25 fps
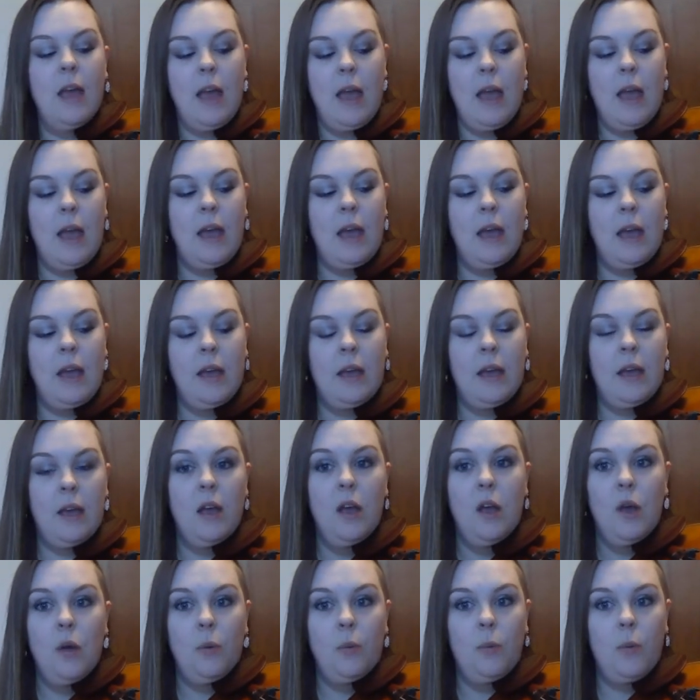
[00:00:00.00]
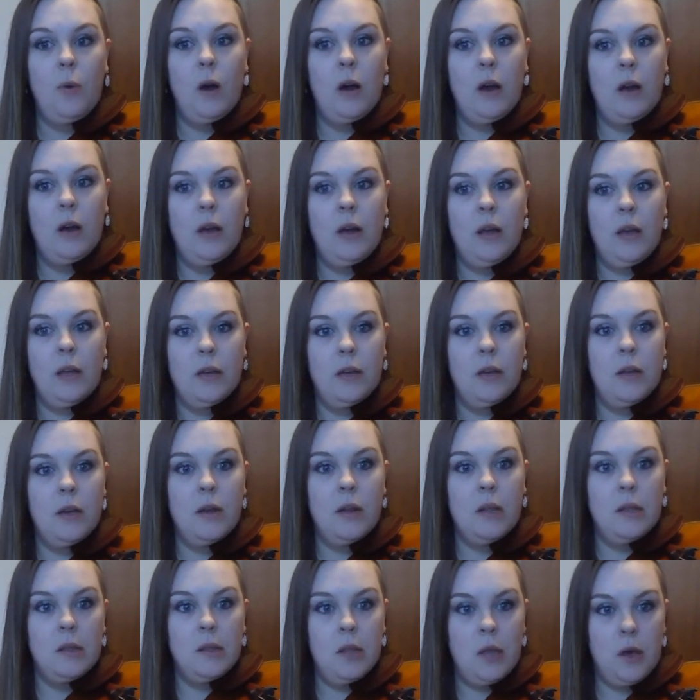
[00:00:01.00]
A, one,
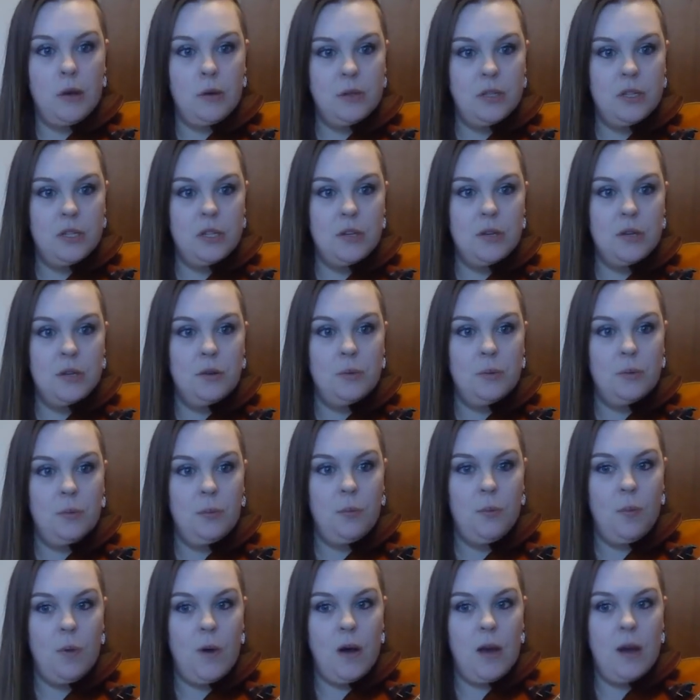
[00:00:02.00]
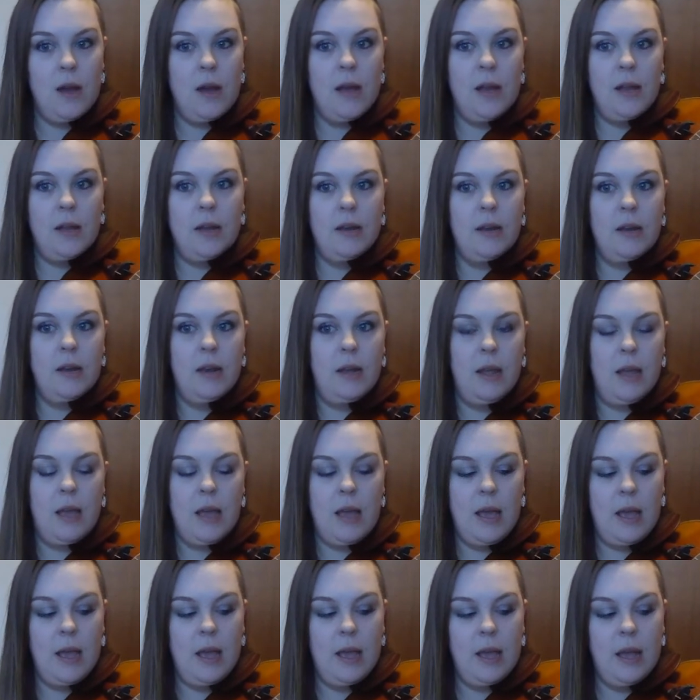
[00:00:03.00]
low two, one,
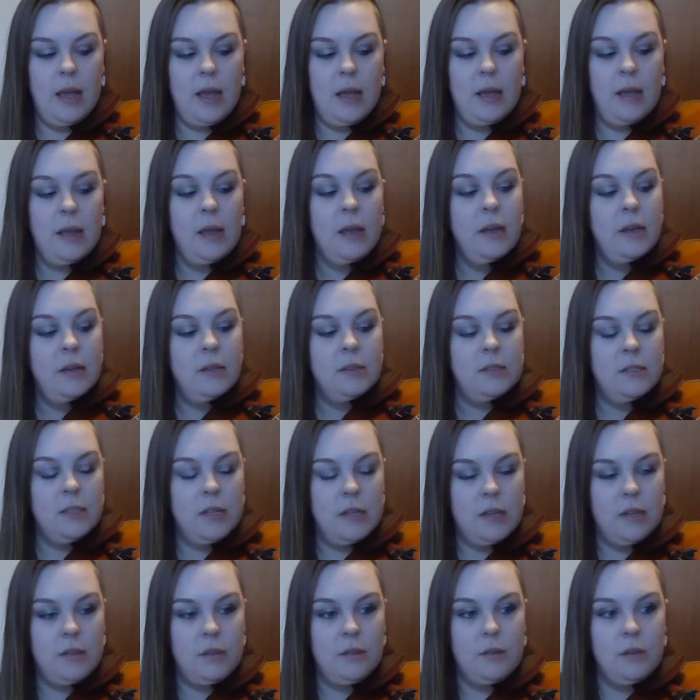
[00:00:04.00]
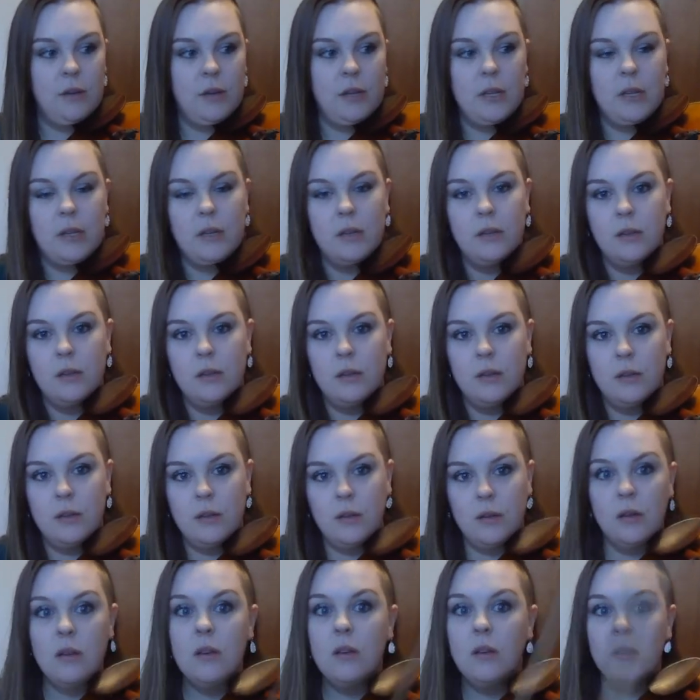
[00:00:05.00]
A, D three.
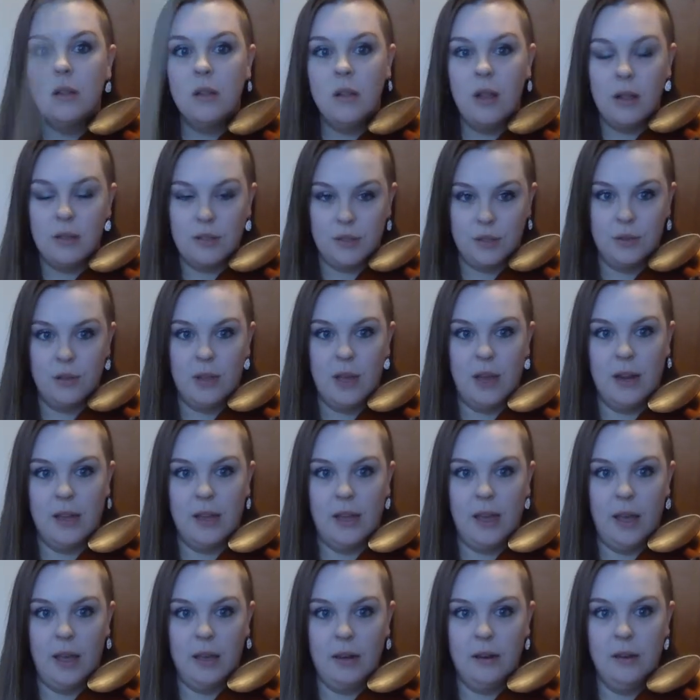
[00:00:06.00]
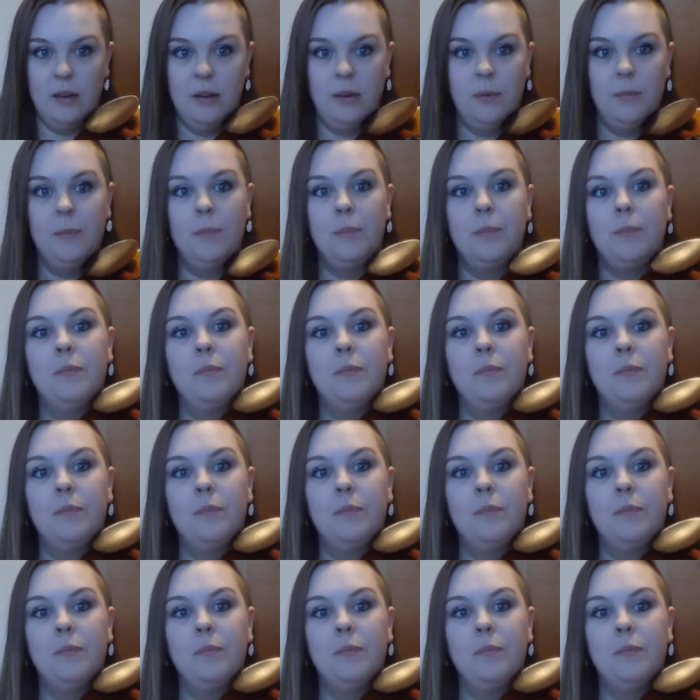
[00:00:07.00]
Let's do that again.